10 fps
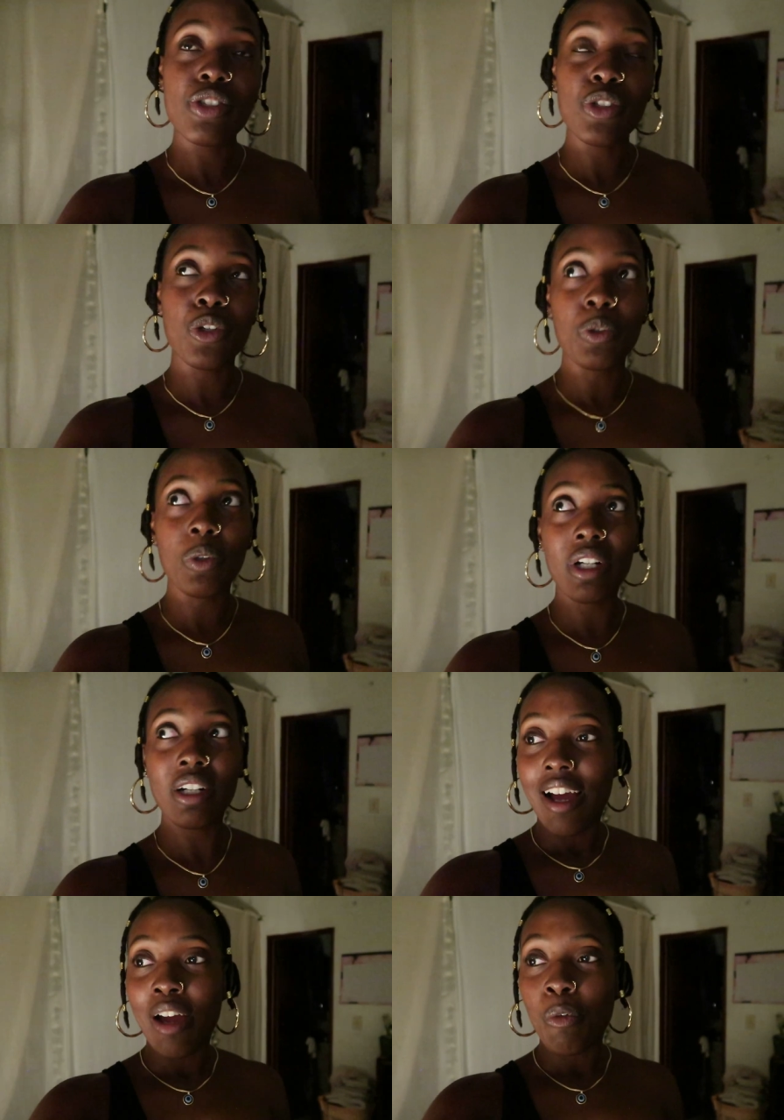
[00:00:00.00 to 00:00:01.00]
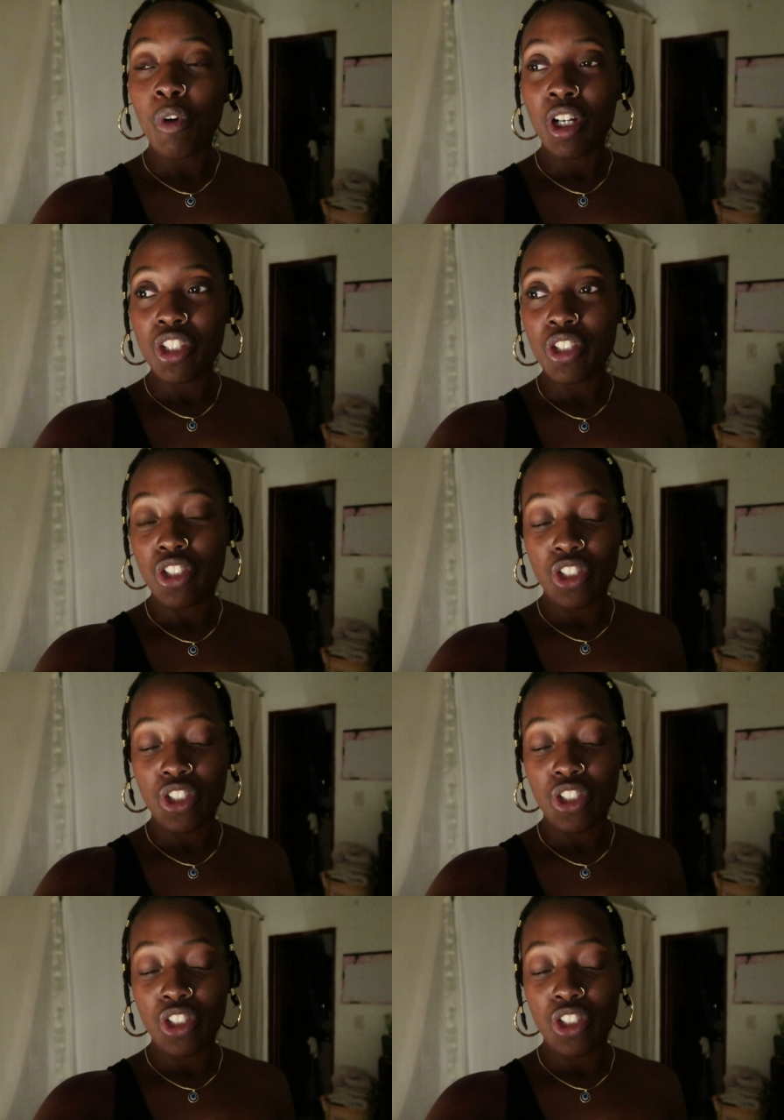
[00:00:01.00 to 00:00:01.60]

So I want to